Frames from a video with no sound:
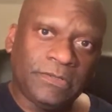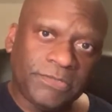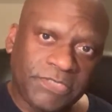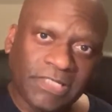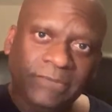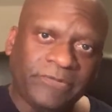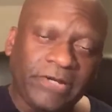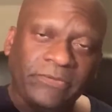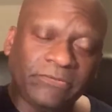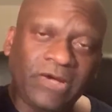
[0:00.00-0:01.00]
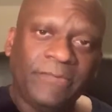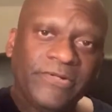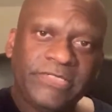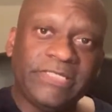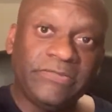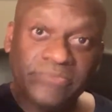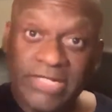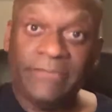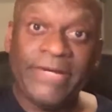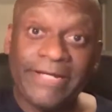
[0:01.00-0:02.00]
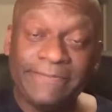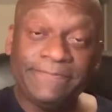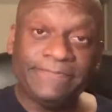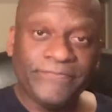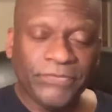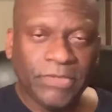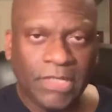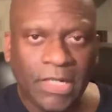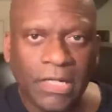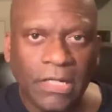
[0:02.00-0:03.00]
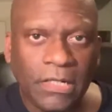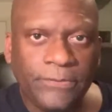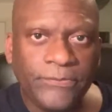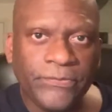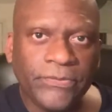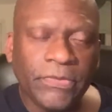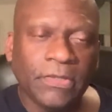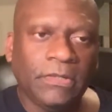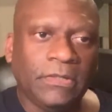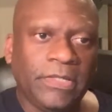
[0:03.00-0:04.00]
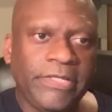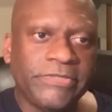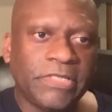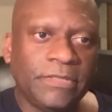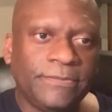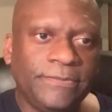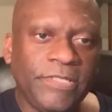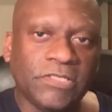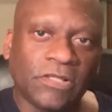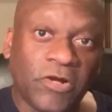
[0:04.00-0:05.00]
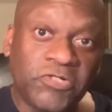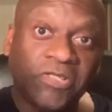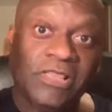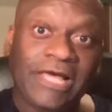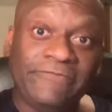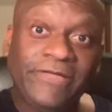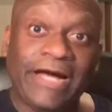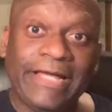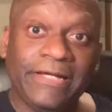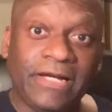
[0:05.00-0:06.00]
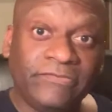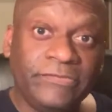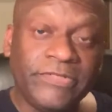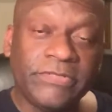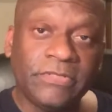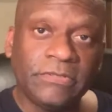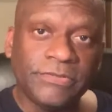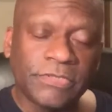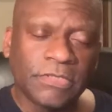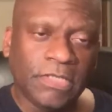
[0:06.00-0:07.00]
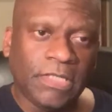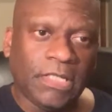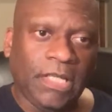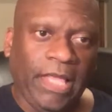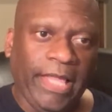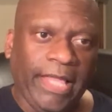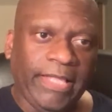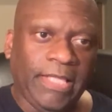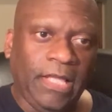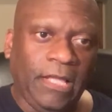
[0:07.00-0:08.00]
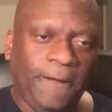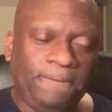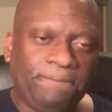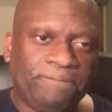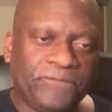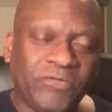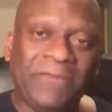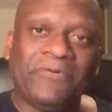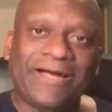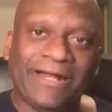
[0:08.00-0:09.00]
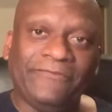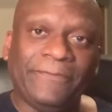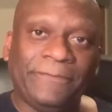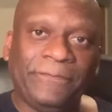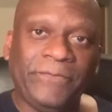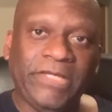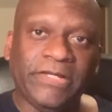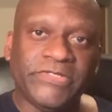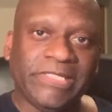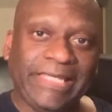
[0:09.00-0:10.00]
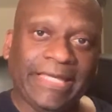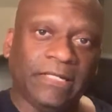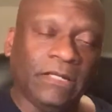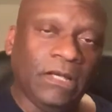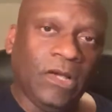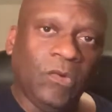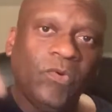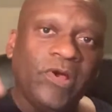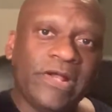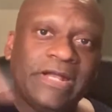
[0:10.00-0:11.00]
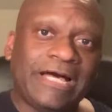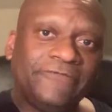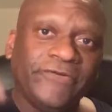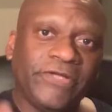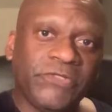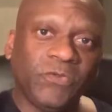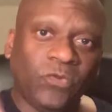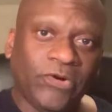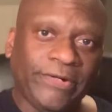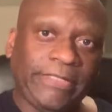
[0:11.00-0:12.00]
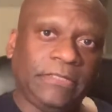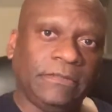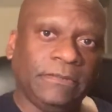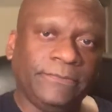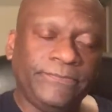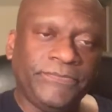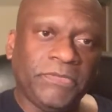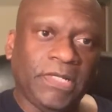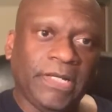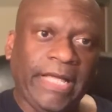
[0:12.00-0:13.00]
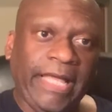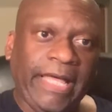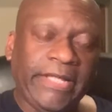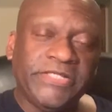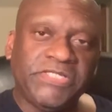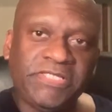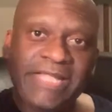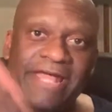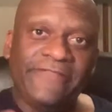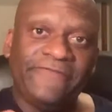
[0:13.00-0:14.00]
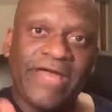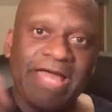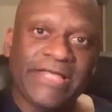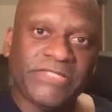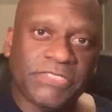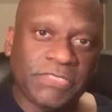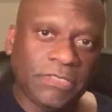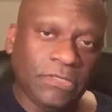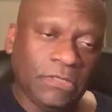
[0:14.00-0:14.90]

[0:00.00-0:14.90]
Celebrate what Robert did. Read about him. Um, he's a he's a larger than life guy in government circles, and um, really proud of him because again, were it not for his work and his steadfast